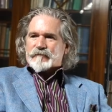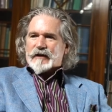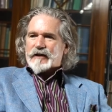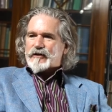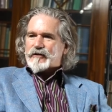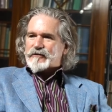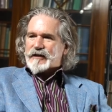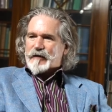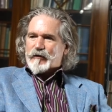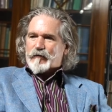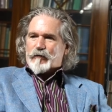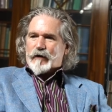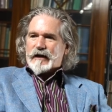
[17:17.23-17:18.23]
In your time,
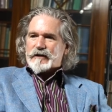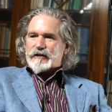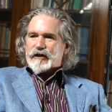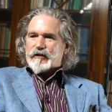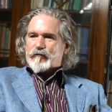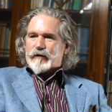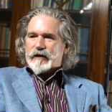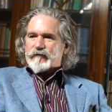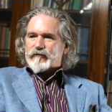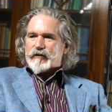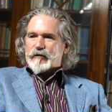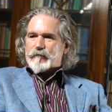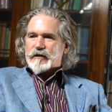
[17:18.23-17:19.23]
the Wildean went
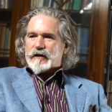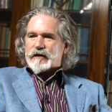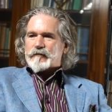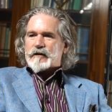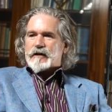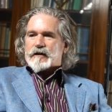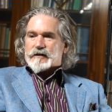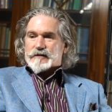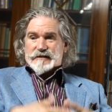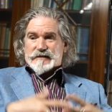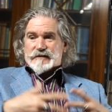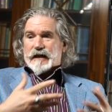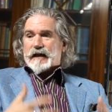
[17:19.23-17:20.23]
from a
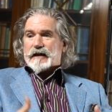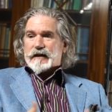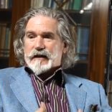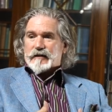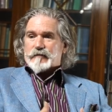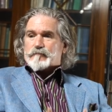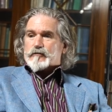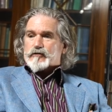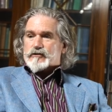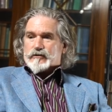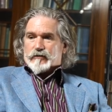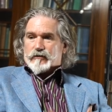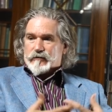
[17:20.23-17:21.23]
society
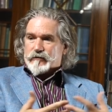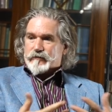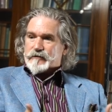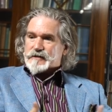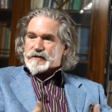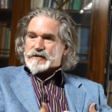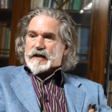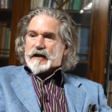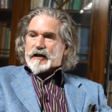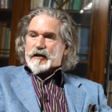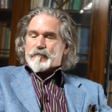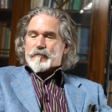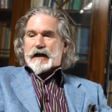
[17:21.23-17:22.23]
journal or a
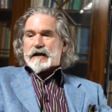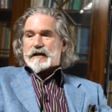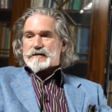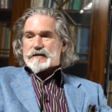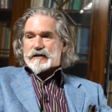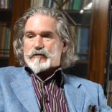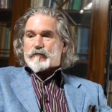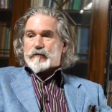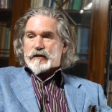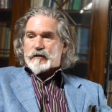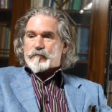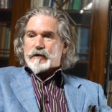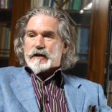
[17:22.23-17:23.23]
society magazine to
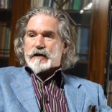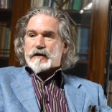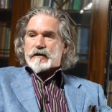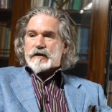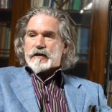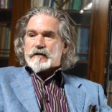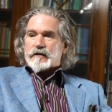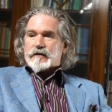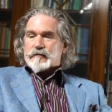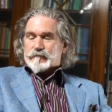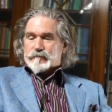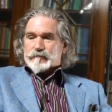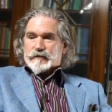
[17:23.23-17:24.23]
really being
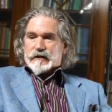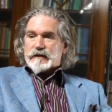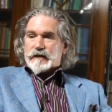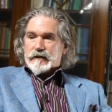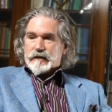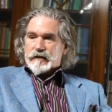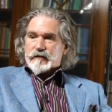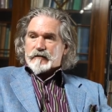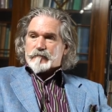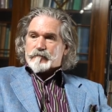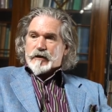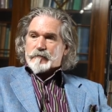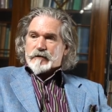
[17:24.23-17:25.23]
the leading
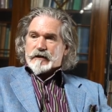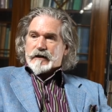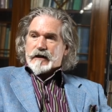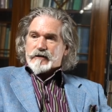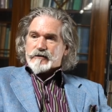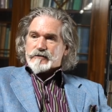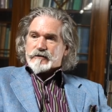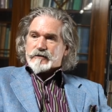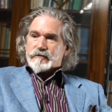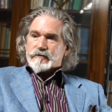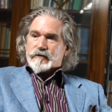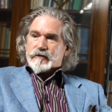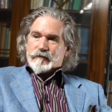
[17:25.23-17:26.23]

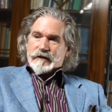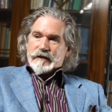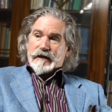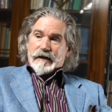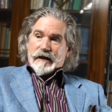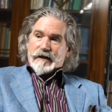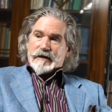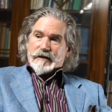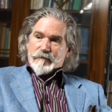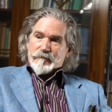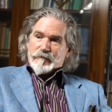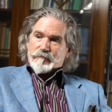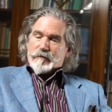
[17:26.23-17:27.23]
publication, the leading
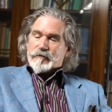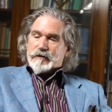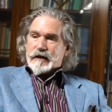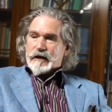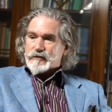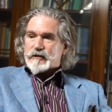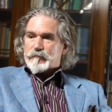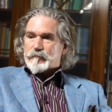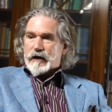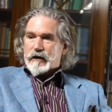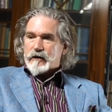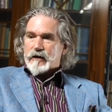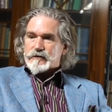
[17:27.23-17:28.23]
academic publication
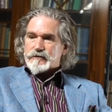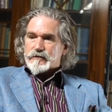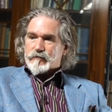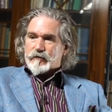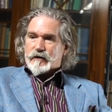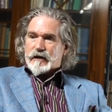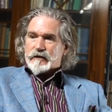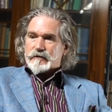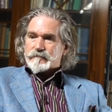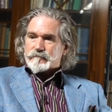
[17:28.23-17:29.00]
about Oscar Wilde.